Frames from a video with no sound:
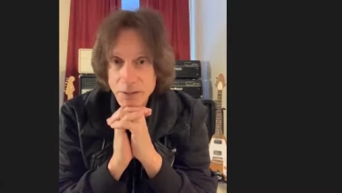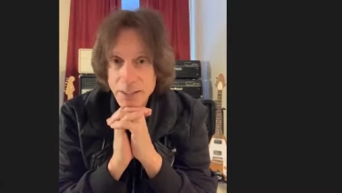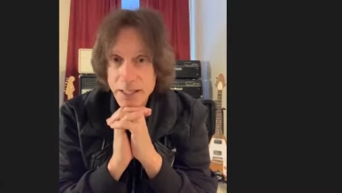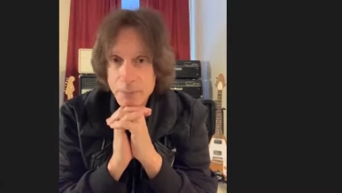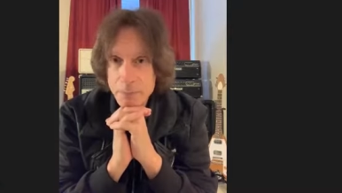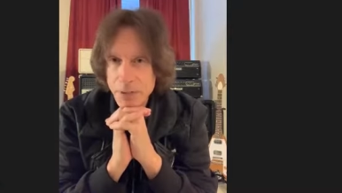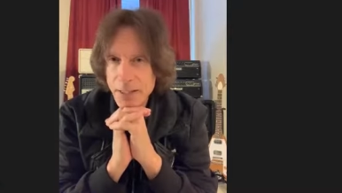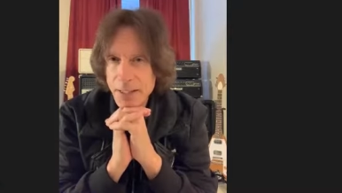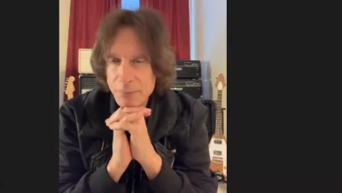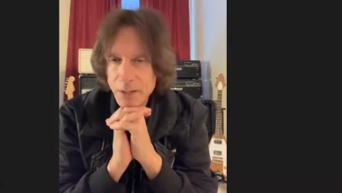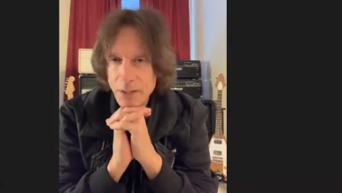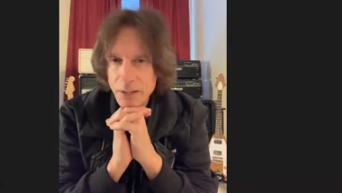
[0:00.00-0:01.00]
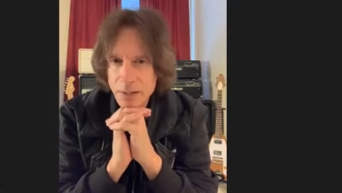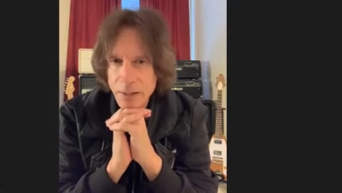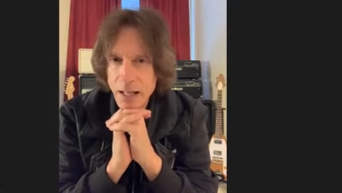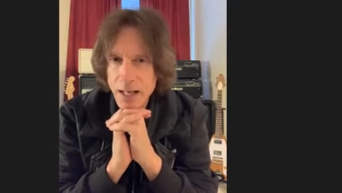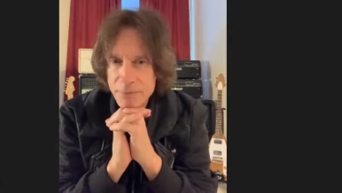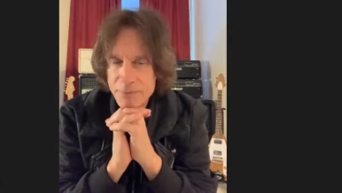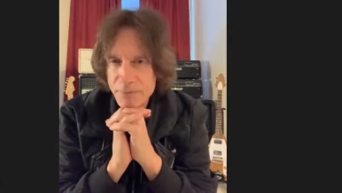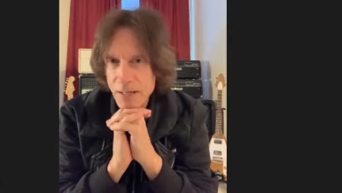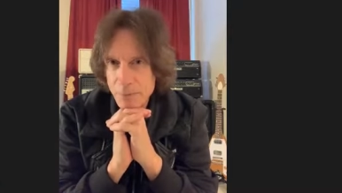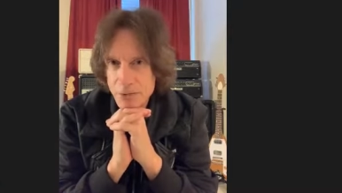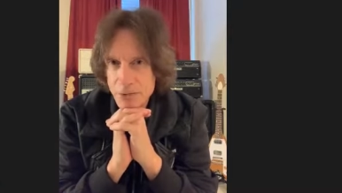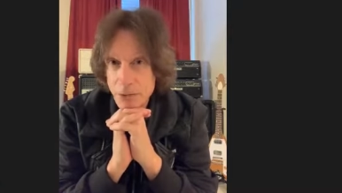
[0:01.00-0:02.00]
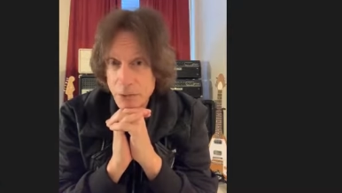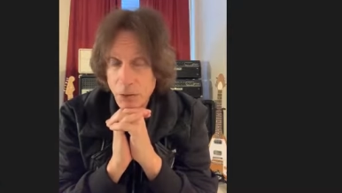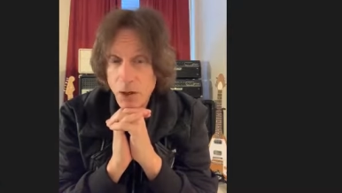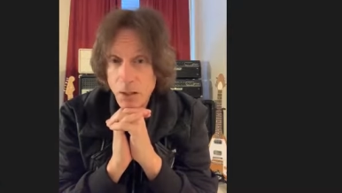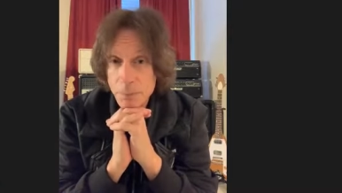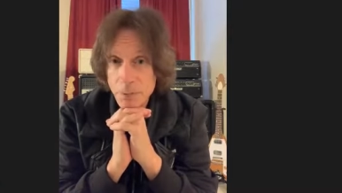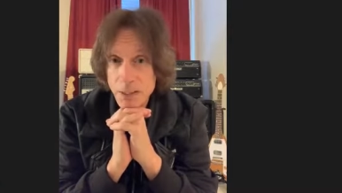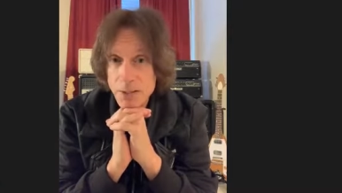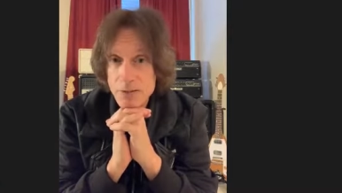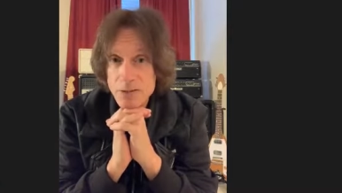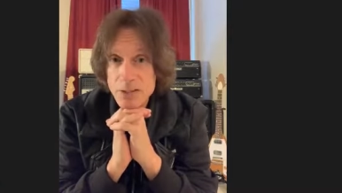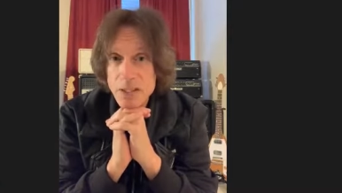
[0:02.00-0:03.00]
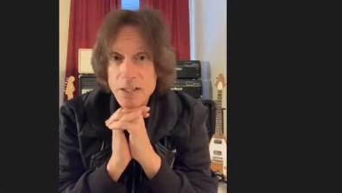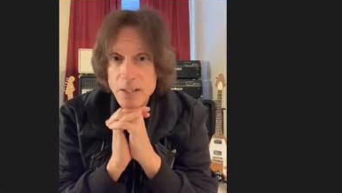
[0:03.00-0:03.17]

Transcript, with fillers: He had played with a lot of famous guitar players.